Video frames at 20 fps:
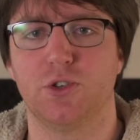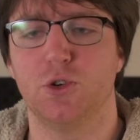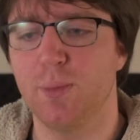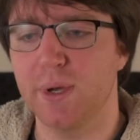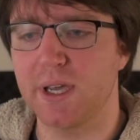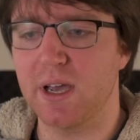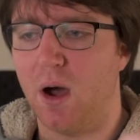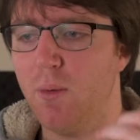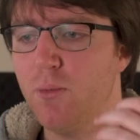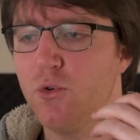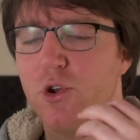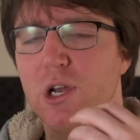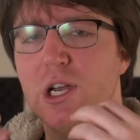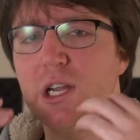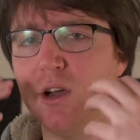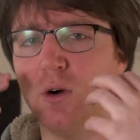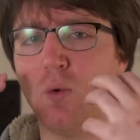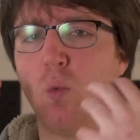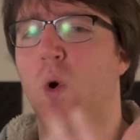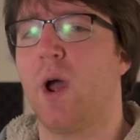You become
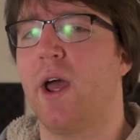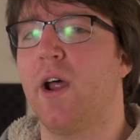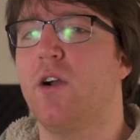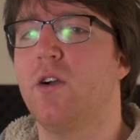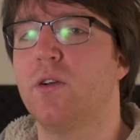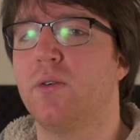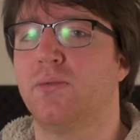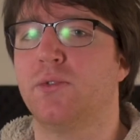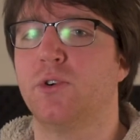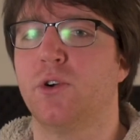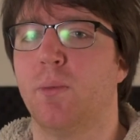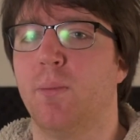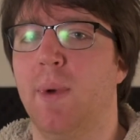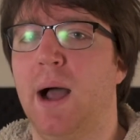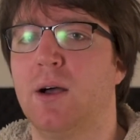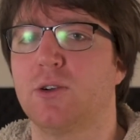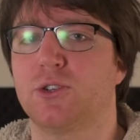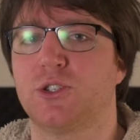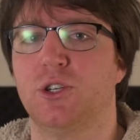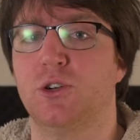really aware of your
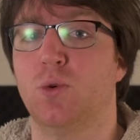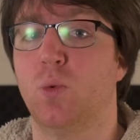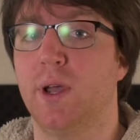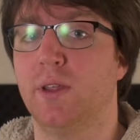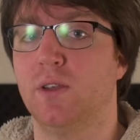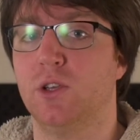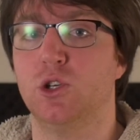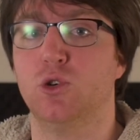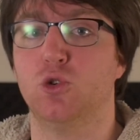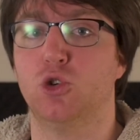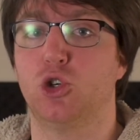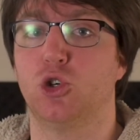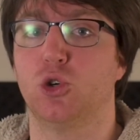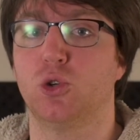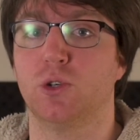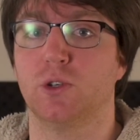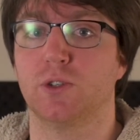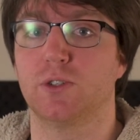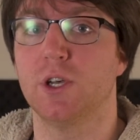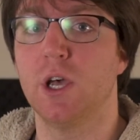mouse in a way that you
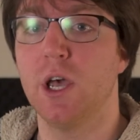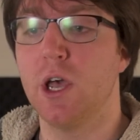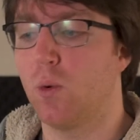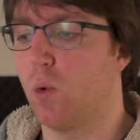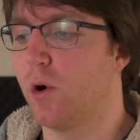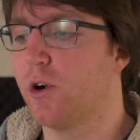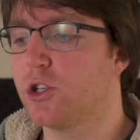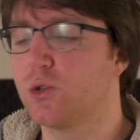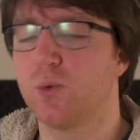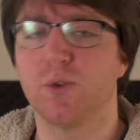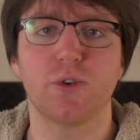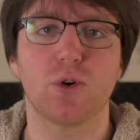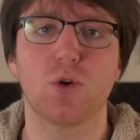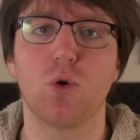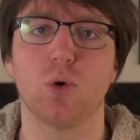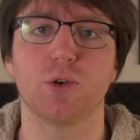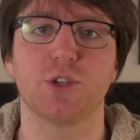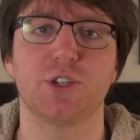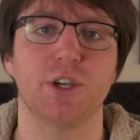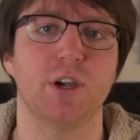shouldn't. Whereas with a
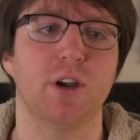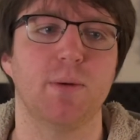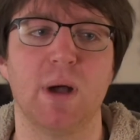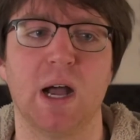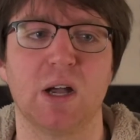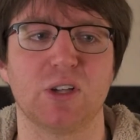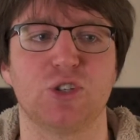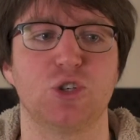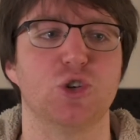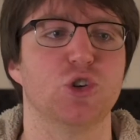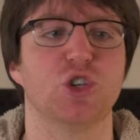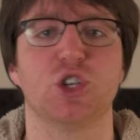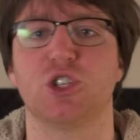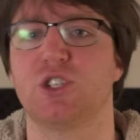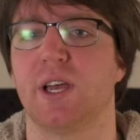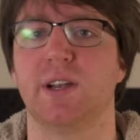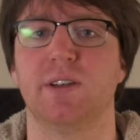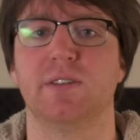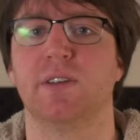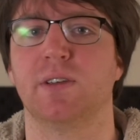Corsair mouse, you're just
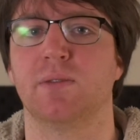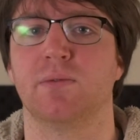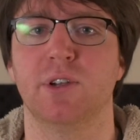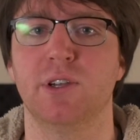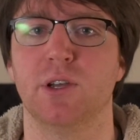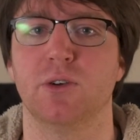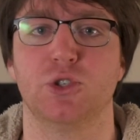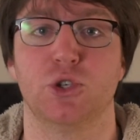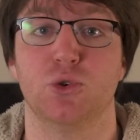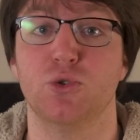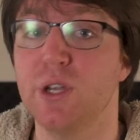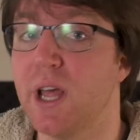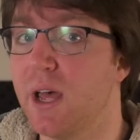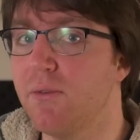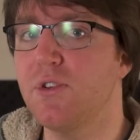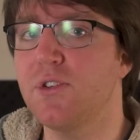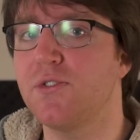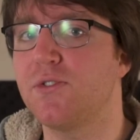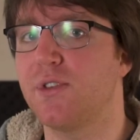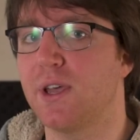editing videos. You
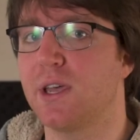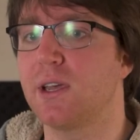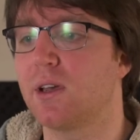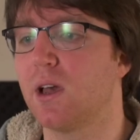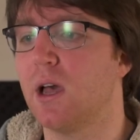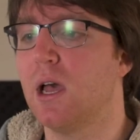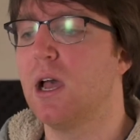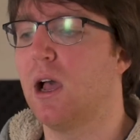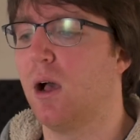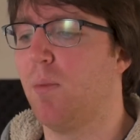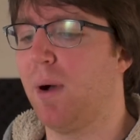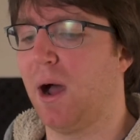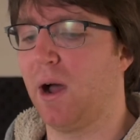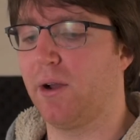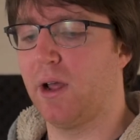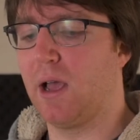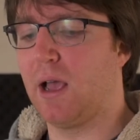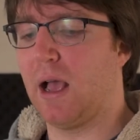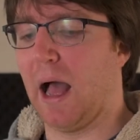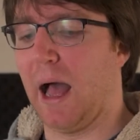never think
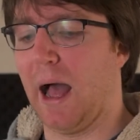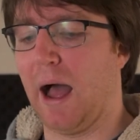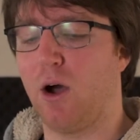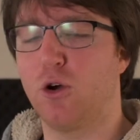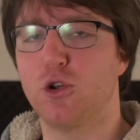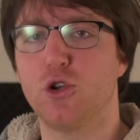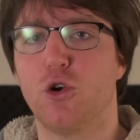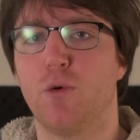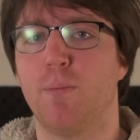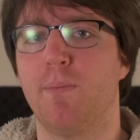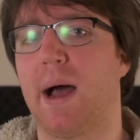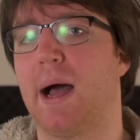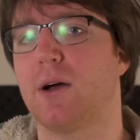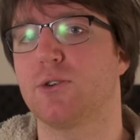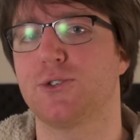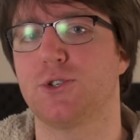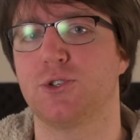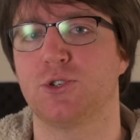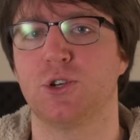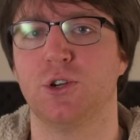about how your
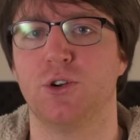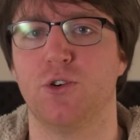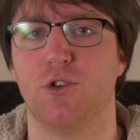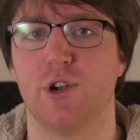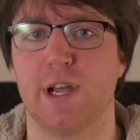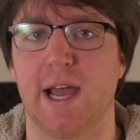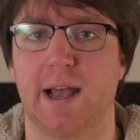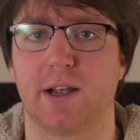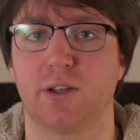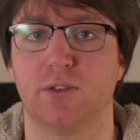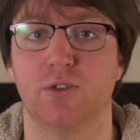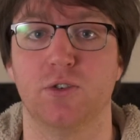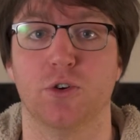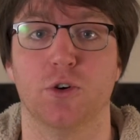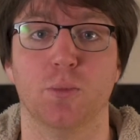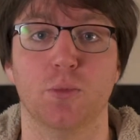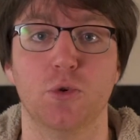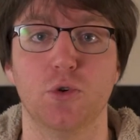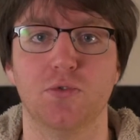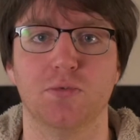mouse is going to react to
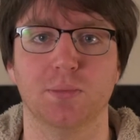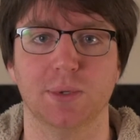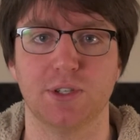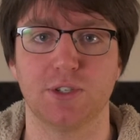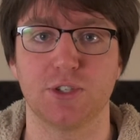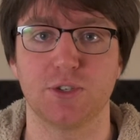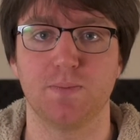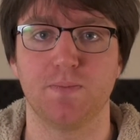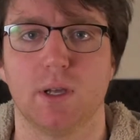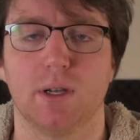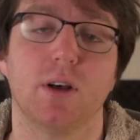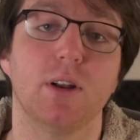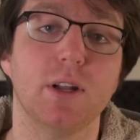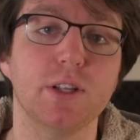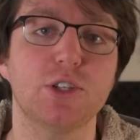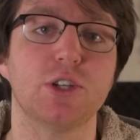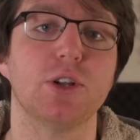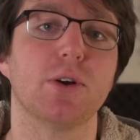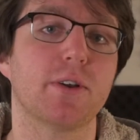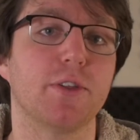your movements. Now
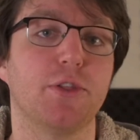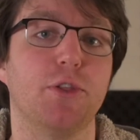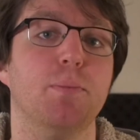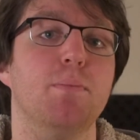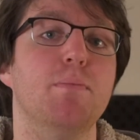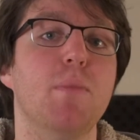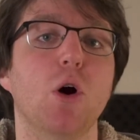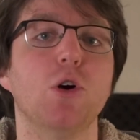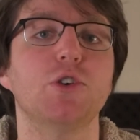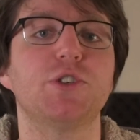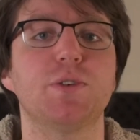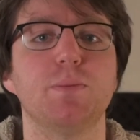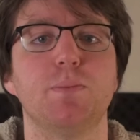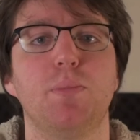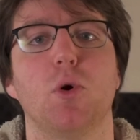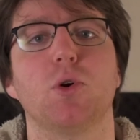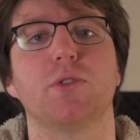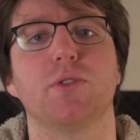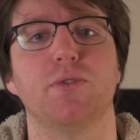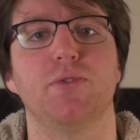let's look at the most
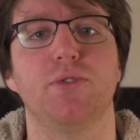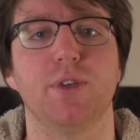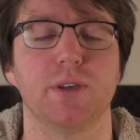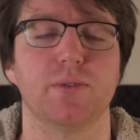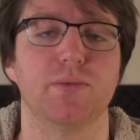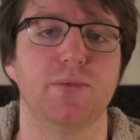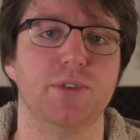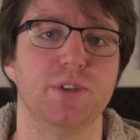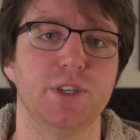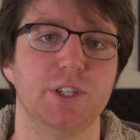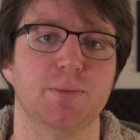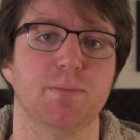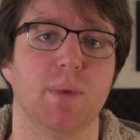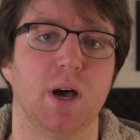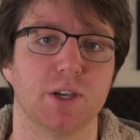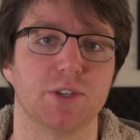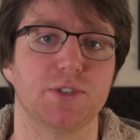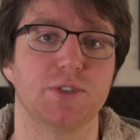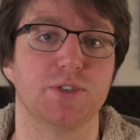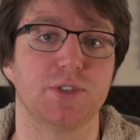important thing for these
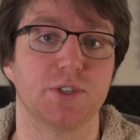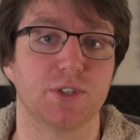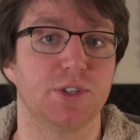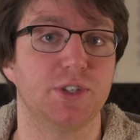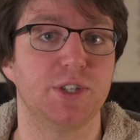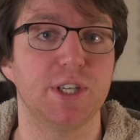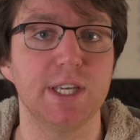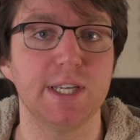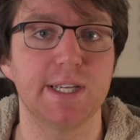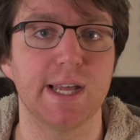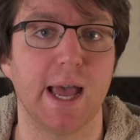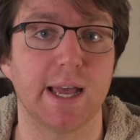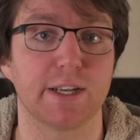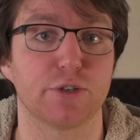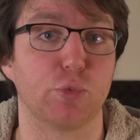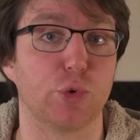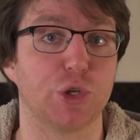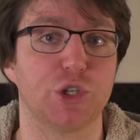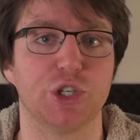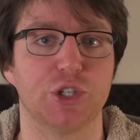mice to succeed
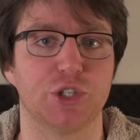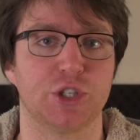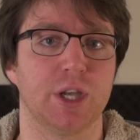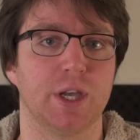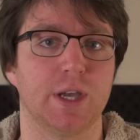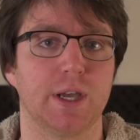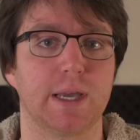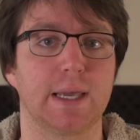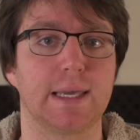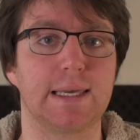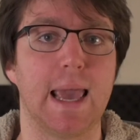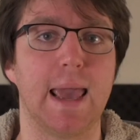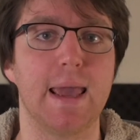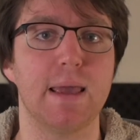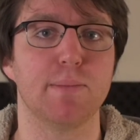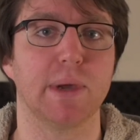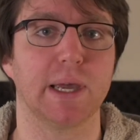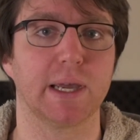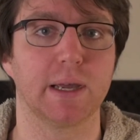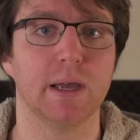at, which is
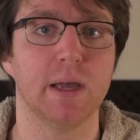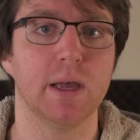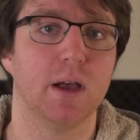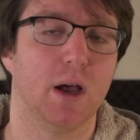gaming.